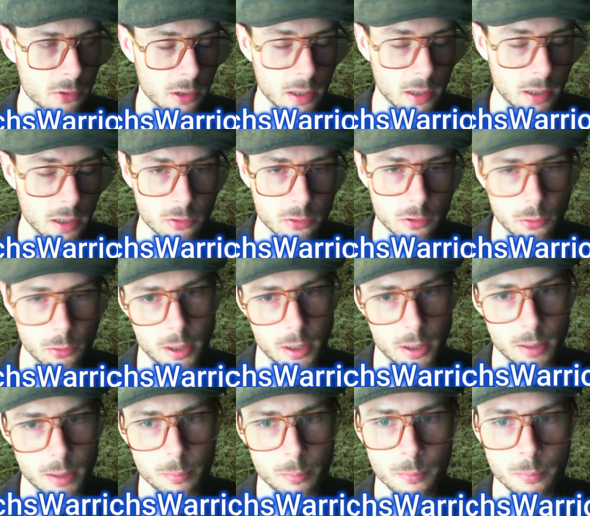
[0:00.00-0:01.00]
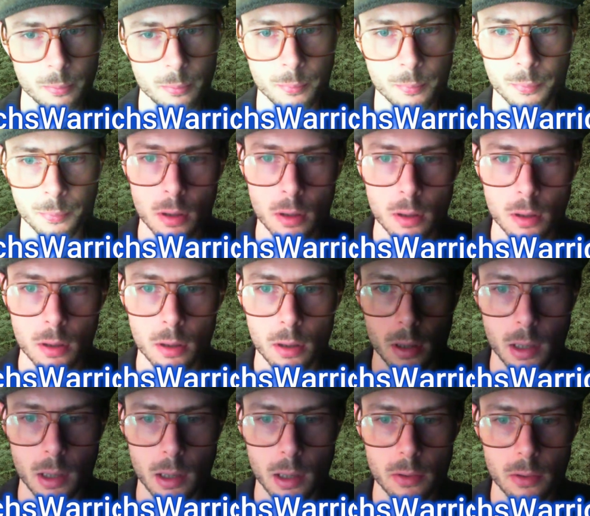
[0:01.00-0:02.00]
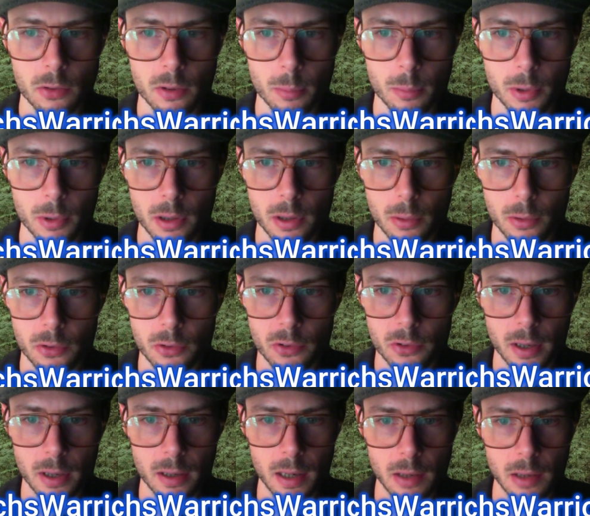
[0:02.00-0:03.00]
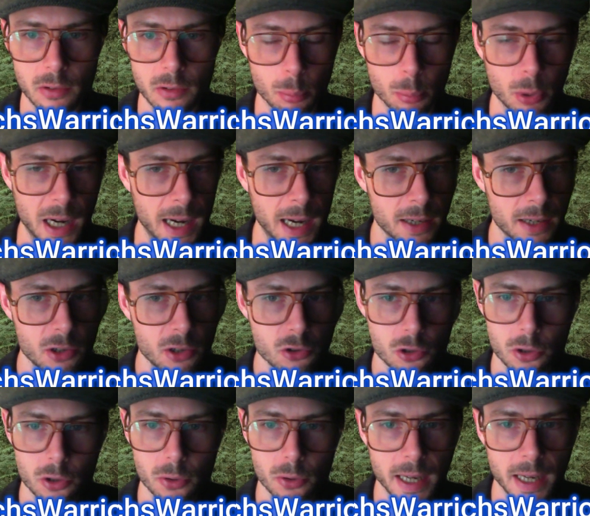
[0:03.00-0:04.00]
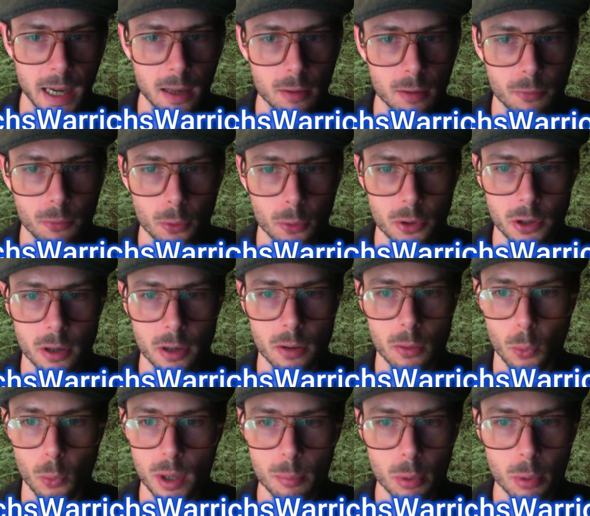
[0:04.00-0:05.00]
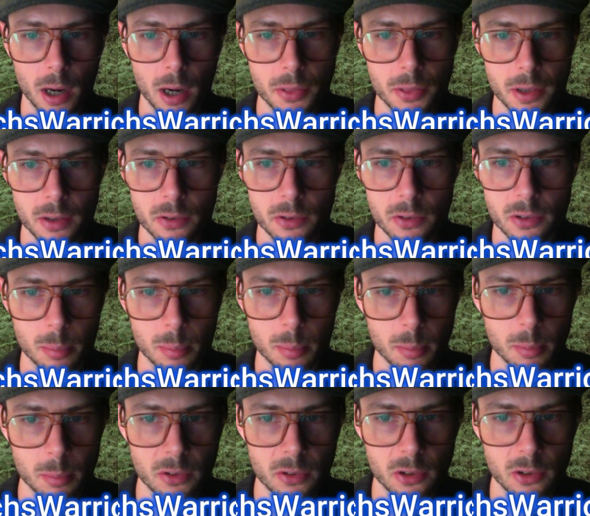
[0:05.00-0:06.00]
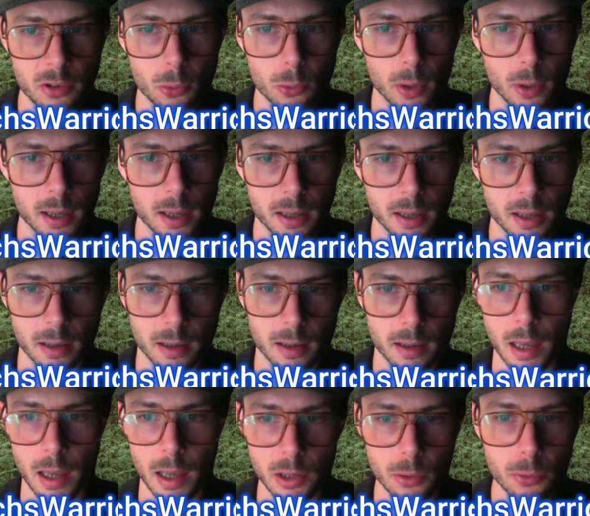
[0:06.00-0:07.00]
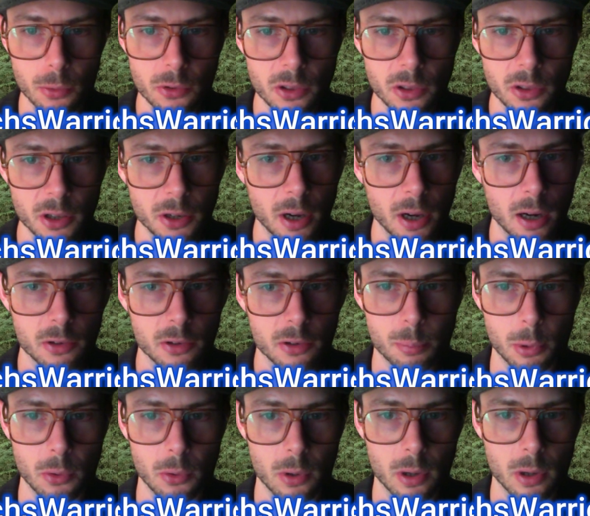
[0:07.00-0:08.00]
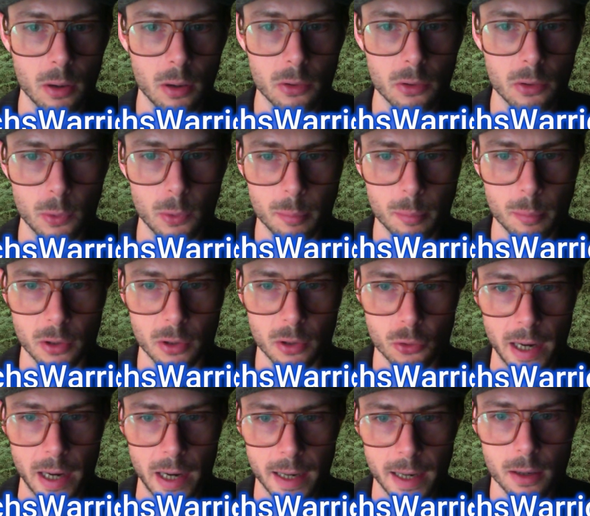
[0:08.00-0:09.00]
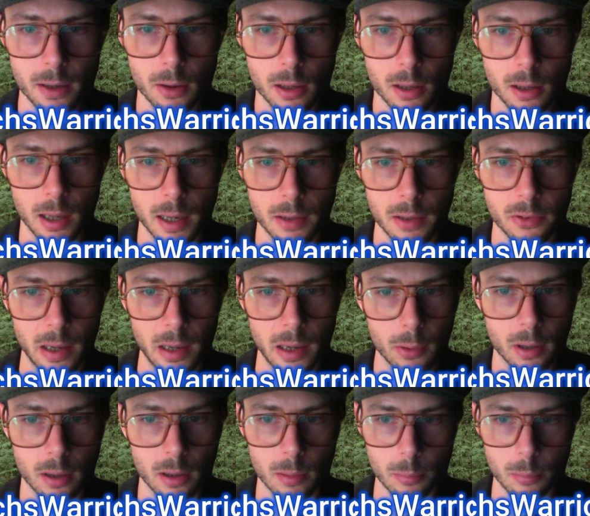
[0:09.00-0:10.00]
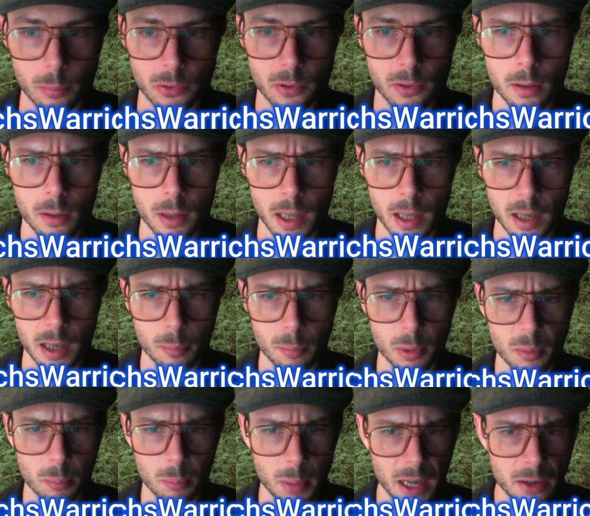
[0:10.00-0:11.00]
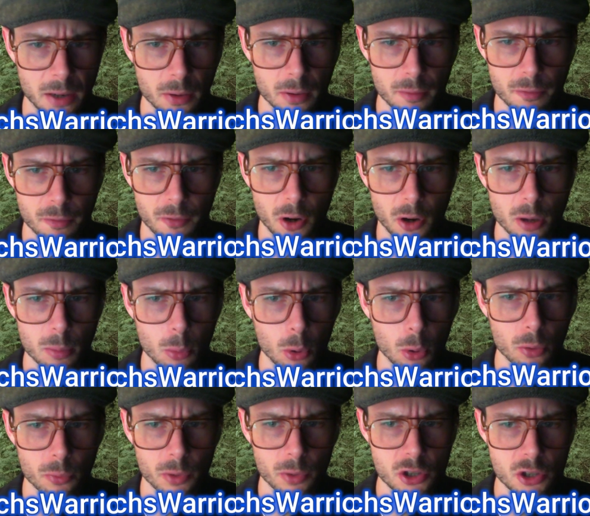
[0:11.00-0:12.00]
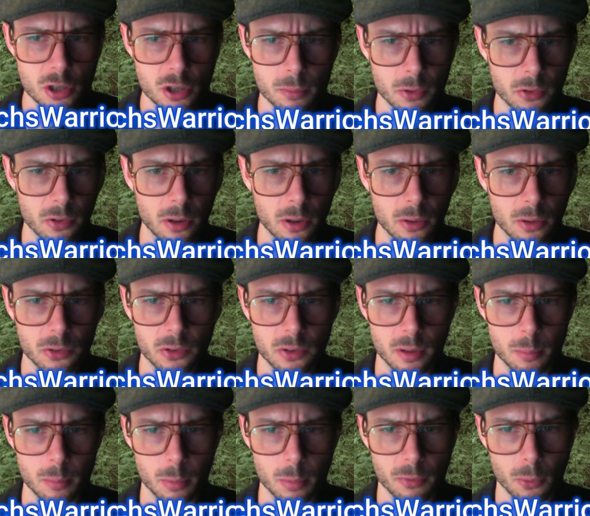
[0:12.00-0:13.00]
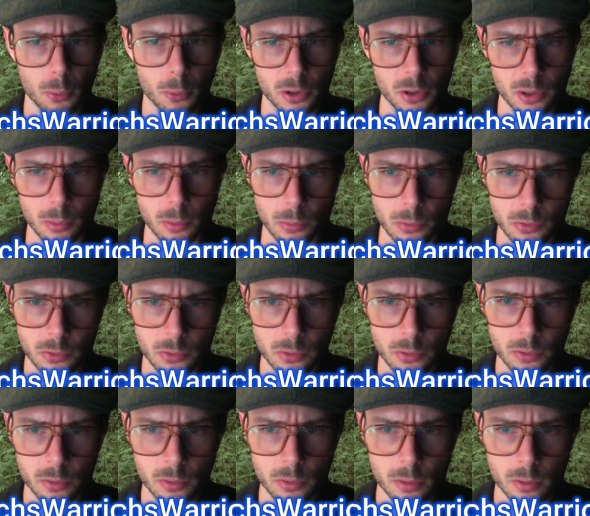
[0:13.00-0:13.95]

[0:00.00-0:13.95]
on Instagram. And someone here is saying, as a practitioner in California, we brought these supplements into our clinic, and using the doc's protocols, we have been tracking our clients' outcomes. They have been better and far more reaching results than before use.